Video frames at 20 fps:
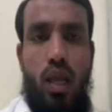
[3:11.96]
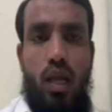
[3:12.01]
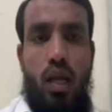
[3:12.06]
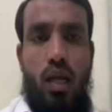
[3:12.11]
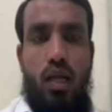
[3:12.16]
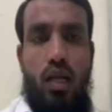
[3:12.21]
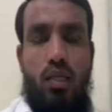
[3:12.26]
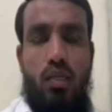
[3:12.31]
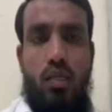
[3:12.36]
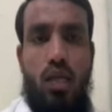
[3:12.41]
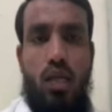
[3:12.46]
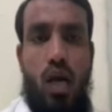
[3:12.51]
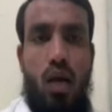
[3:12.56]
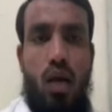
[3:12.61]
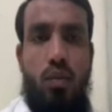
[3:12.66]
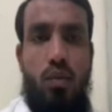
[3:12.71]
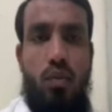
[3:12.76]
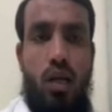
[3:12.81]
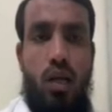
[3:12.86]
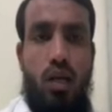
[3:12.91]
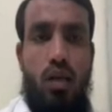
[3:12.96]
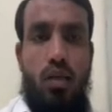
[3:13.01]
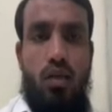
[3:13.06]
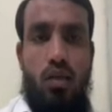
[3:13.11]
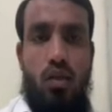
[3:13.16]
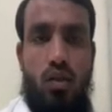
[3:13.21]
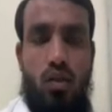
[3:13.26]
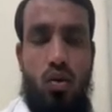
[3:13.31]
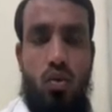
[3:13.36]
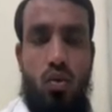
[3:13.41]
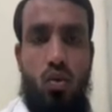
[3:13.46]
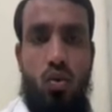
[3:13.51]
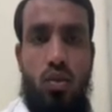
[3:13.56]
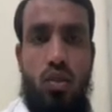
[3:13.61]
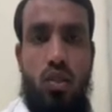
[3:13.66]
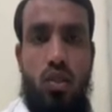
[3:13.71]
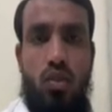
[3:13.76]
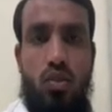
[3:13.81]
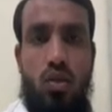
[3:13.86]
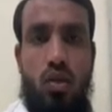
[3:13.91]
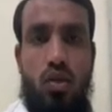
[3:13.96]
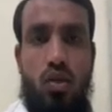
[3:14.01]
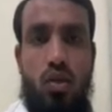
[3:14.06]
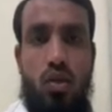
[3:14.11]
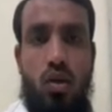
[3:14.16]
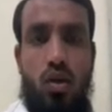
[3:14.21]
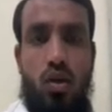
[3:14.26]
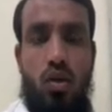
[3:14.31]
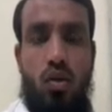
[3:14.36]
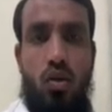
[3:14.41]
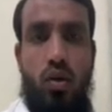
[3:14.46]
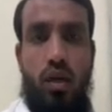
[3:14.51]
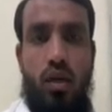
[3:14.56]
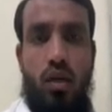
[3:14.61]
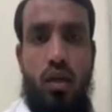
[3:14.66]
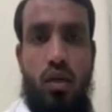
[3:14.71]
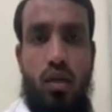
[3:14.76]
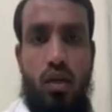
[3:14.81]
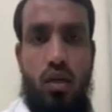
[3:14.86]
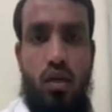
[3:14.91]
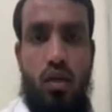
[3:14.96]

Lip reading: in jar B, the roots is not growing